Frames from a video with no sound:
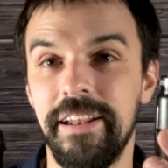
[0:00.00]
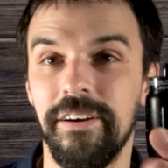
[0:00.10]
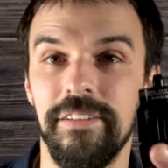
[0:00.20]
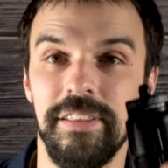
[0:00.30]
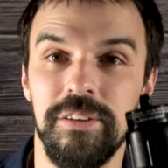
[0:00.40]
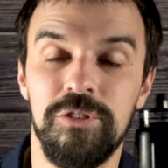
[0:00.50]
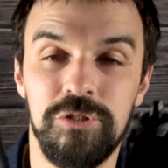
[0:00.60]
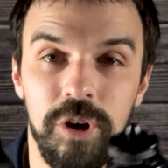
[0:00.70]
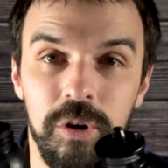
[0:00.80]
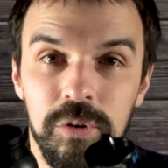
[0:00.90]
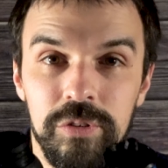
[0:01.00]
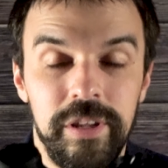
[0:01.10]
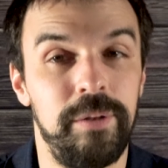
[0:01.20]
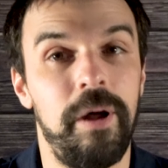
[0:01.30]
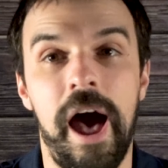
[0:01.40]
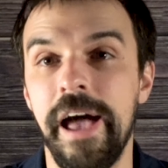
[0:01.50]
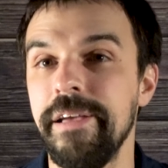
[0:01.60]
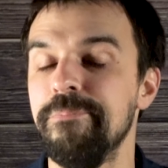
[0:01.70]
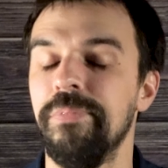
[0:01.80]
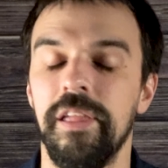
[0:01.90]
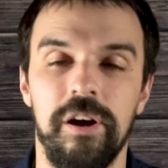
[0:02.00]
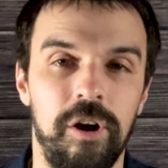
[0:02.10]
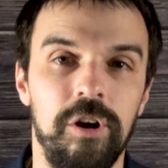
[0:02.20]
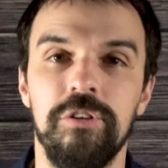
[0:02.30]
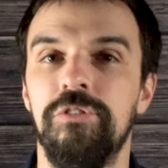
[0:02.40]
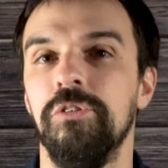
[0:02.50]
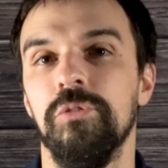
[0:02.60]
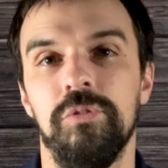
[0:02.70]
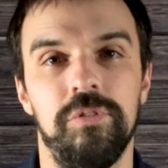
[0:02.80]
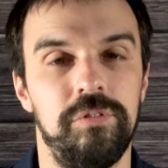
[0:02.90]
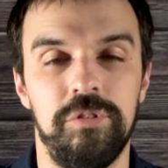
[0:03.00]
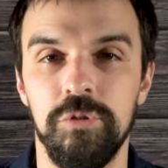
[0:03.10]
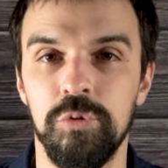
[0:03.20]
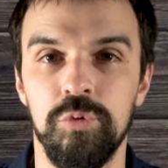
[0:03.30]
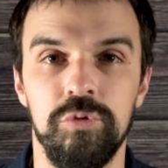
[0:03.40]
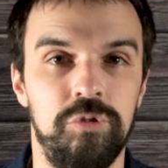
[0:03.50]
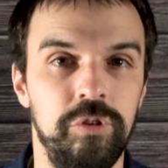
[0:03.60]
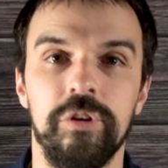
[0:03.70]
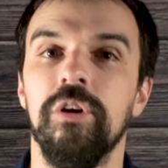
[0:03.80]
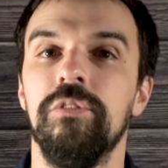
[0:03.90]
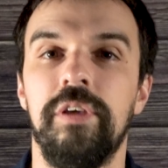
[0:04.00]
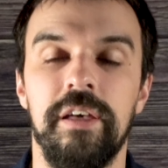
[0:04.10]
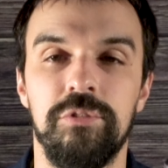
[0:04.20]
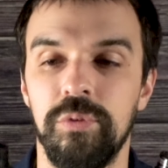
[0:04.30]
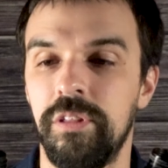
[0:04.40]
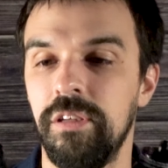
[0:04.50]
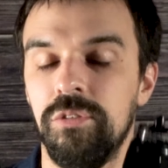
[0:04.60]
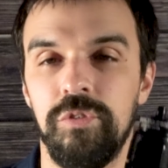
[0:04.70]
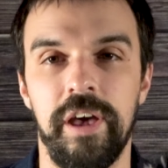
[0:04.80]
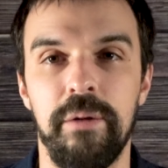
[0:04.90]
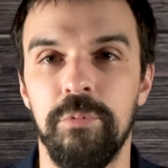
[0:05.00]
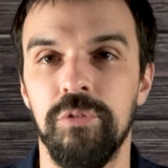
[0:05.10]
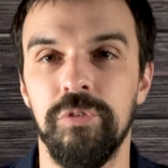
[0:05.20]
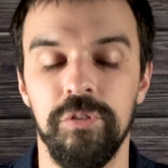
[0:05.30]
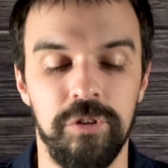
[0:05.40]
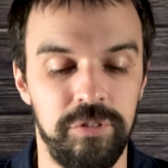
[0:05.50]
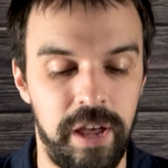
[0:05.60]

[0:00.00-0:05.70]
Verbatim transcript: on these shows, and I urge you to do your own tests with these if you have both filters.